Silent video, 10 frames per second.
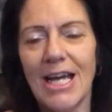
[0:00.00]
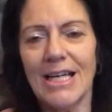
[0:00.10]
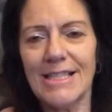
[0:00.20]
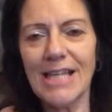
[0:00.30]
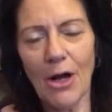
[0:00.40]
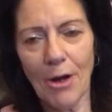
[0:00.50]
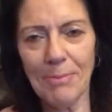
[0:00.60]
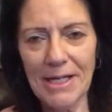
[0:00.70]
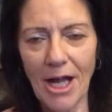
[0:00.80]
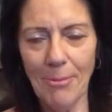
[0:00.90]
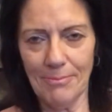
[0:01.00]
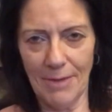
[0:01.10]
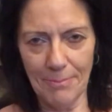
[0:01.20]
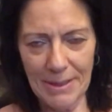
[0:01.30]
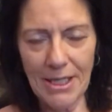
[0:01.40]
So I've
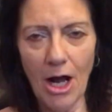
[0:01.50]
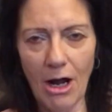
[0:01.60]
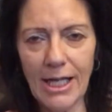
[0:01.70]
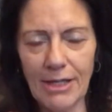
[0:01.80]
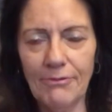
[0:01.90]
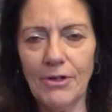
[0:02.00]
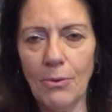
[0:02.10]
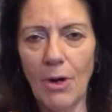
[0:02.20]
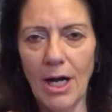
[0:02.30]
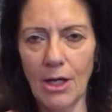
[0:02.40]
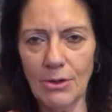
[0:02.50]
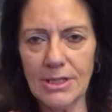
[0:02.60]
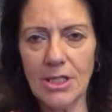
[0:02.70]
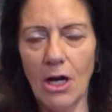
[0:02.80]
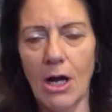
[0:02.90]
been hiking for quite a long
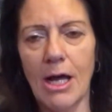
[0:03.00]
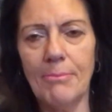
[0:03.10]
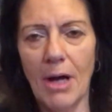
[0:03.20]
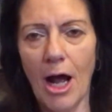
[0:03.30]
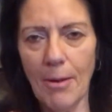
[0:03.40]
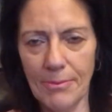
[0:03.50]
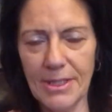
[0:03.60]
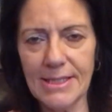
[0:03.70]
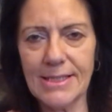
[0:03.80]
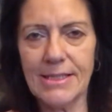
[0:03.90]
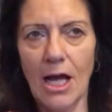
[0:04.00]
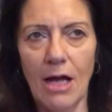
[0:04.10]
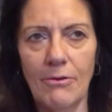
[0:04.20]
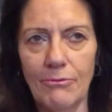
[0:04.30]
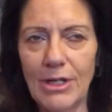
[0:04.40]
time up this
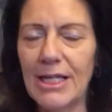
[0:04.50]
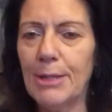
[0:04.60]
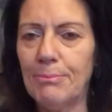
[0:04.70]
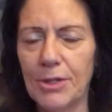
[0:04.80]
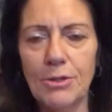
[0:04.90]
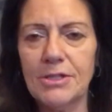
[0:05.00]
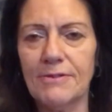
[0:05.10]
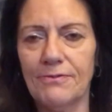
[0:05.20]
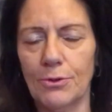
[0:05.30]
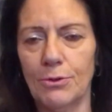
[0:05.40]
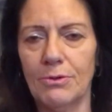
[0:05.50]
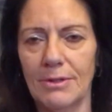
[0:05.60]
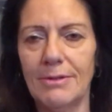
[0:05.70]
really beautiful